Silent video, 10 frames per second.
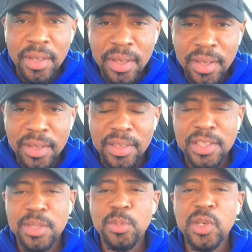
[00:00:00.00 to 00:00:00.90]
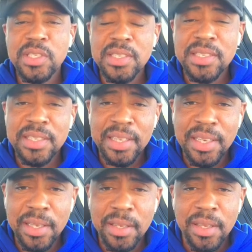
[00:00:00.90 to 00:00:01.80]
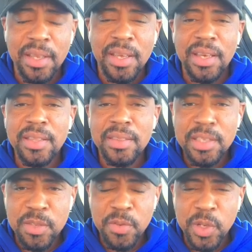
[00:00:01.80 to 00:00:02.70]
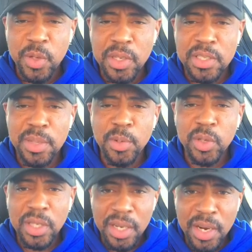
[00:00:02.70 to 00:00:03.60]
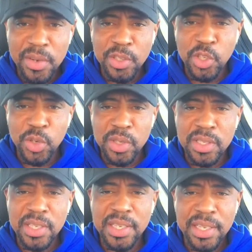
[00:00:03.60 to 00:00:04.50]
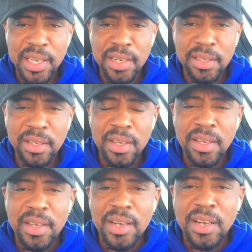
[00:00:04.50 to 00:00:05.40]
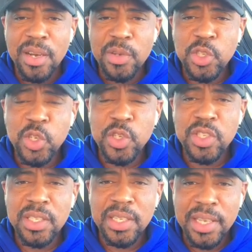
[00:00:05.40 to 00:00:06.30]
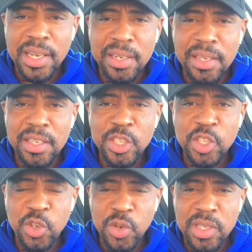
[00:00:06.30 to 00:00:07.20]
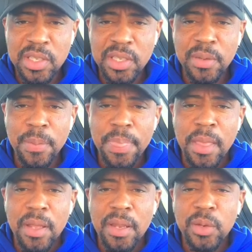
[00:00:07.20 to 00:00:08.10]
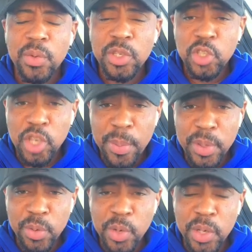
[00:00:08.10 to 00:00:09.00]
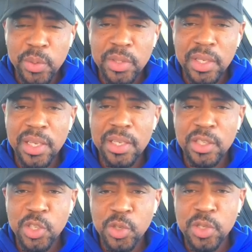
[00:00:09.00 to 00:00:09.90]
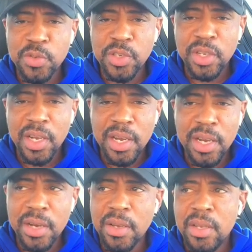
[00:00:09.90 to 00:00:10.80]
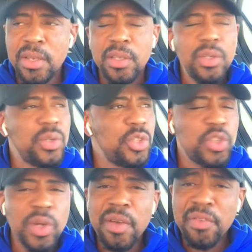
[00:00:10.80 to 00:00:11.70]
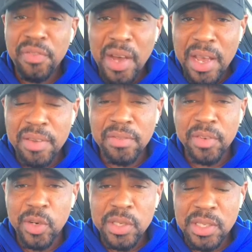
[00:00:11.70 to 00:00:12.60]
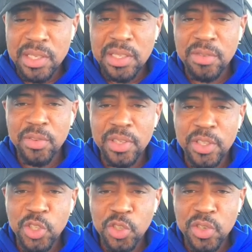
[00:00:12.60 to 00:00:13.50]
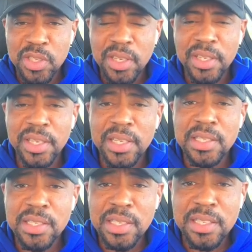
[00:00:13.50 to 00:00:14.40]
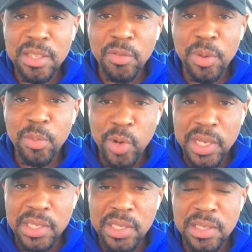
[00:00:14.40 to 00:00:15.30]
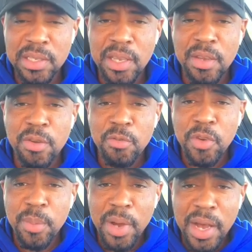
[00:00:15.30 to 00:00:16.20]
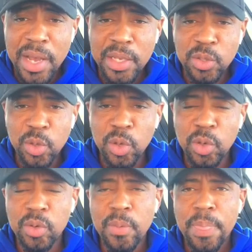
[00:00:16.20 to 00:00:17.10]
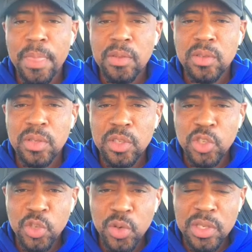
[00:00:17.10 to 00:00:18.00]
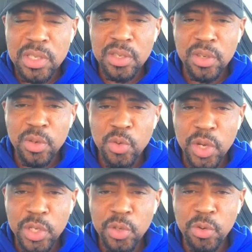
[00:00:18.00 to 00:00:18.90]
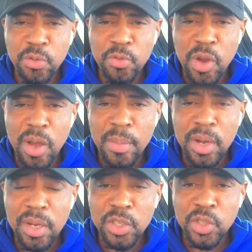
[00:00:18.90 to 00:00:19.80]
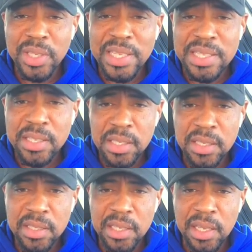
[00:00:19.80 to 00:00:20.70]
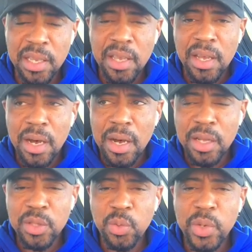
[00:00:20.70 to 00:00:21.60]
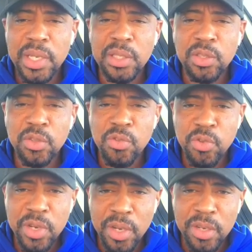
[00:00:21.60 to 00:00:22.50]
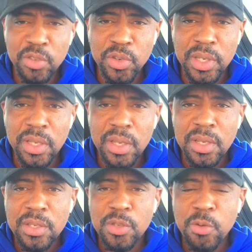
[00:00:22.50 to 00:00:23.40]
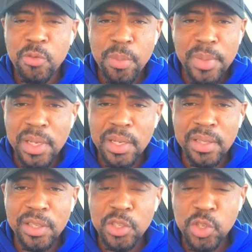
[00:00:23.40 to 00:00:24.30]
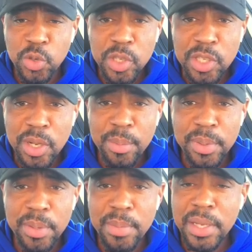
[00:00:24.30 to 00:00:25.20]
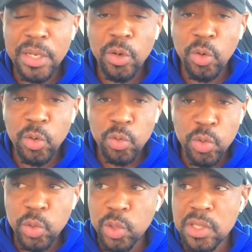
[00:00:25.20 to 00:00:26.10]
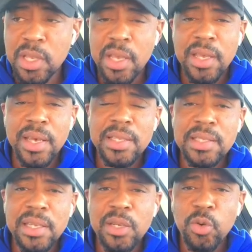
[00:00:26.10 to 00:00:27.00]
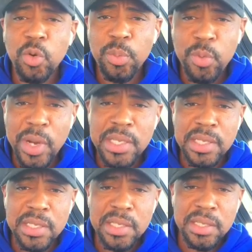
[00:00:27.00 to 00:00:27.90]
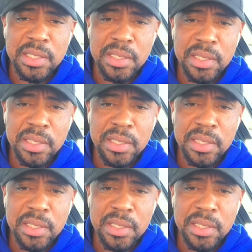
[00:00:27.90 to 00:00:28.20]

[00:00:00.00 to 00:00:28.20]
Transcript: Hey, it's a boy 6TEEN again and this video is about car insurance in Canada. Car insurance in Canada is crazy. Like when you're shopping around to get insurance for your car, you could try five or six different insurance and they get six different prices from high to low. So the insurance is gonna run you from 160 all the way to 300. So for me, the insurance company make their own rules and set their own prices.